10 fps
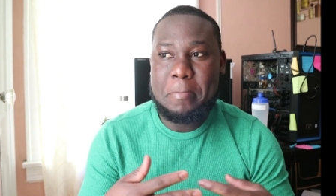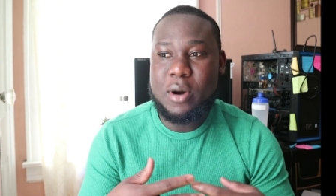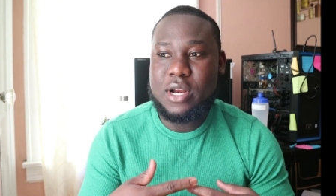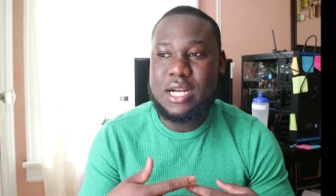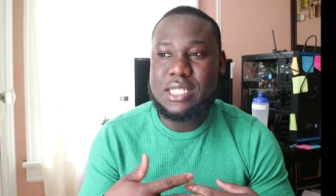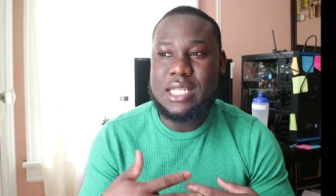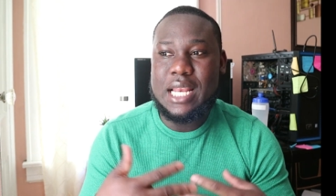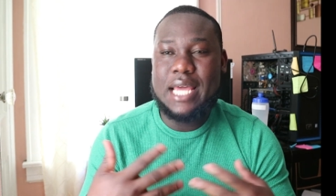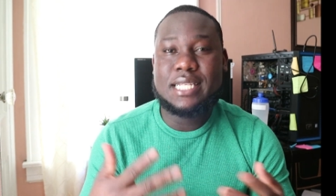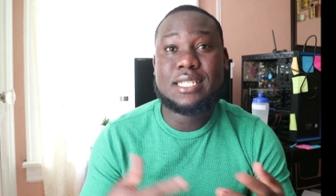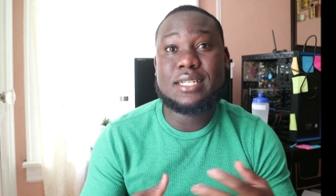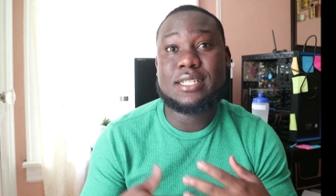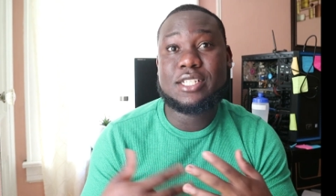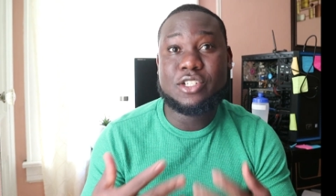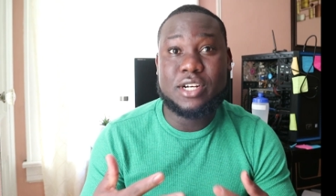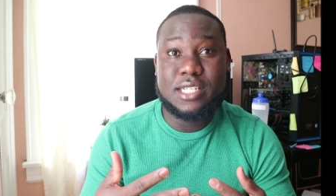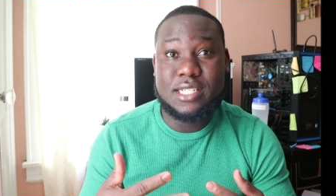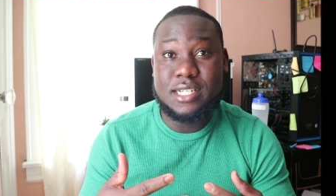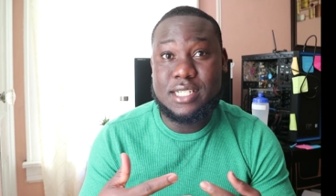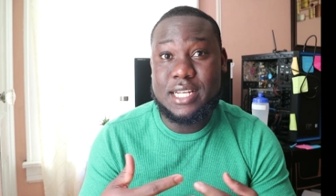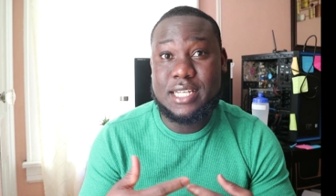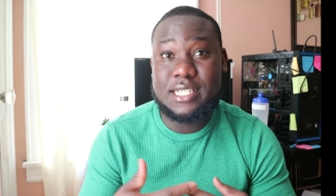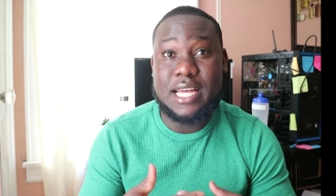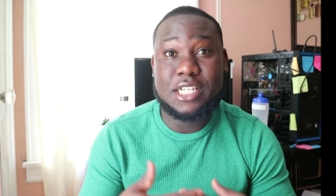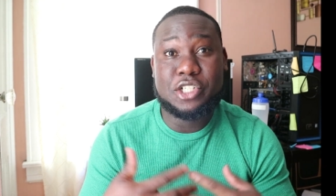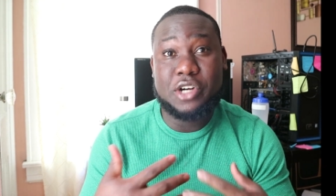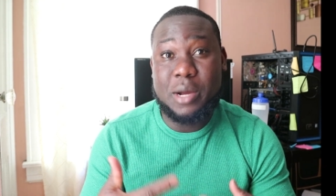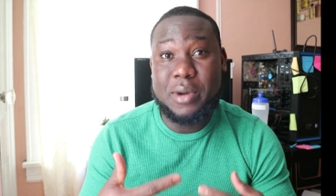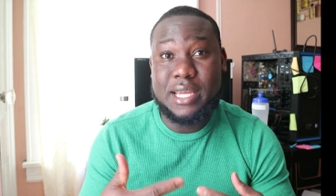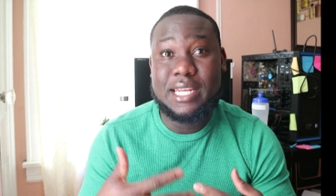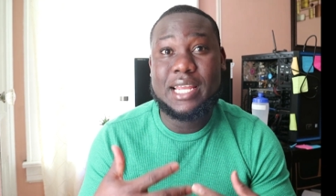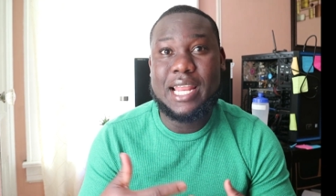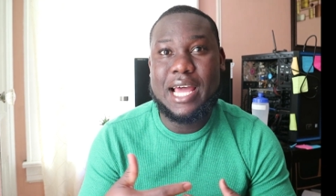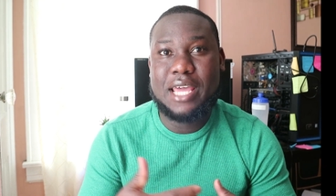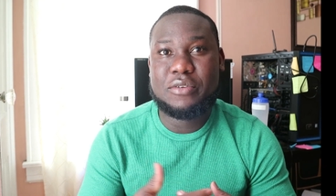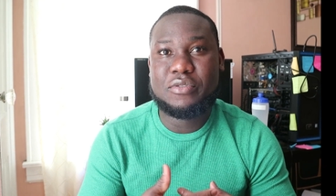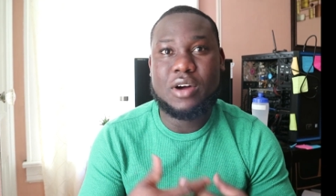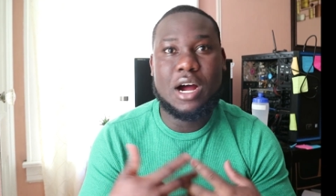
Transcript: but there's less stress, there's less like drama in your life,